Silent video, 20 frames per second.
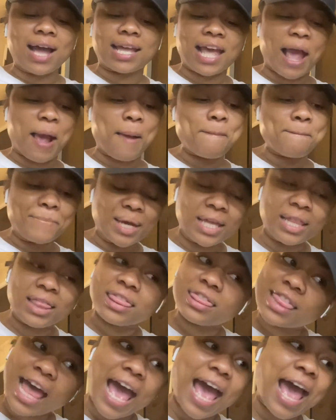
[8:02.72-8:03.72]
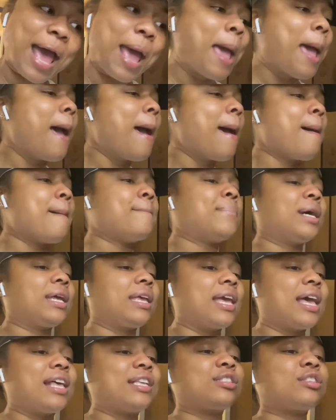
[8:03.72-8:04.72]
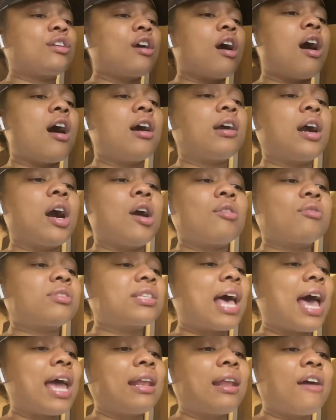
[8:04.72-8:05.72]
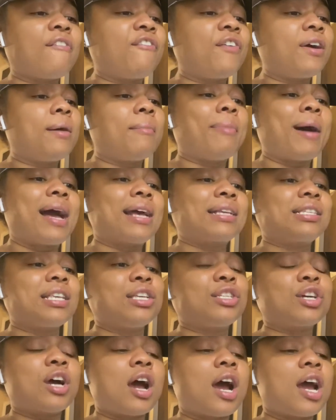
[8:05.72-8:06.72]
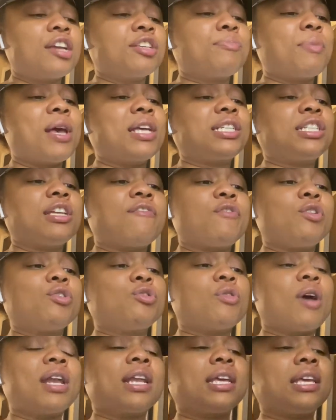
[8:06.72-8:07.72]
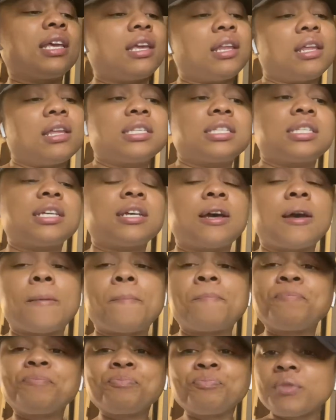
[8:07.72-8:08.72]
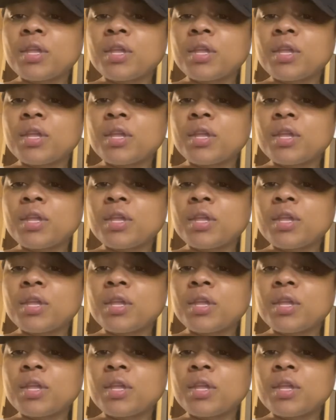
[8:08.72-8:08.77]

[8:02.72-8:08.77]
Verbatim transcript: can't beat that but yes y'all go sign up for a BoxyCharm especially if you're trying to get into